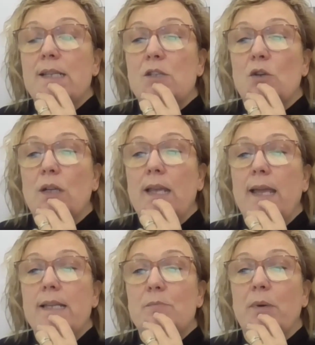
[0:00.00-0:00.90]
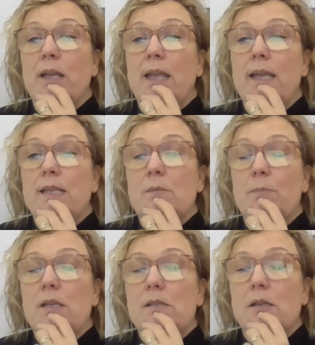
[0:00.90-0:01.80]
this on a case-by-case
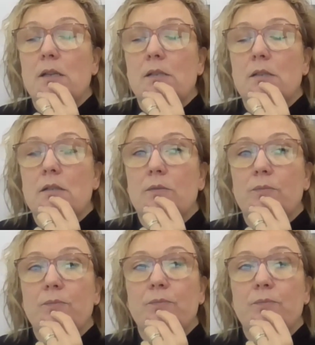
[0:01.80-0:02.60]
basis?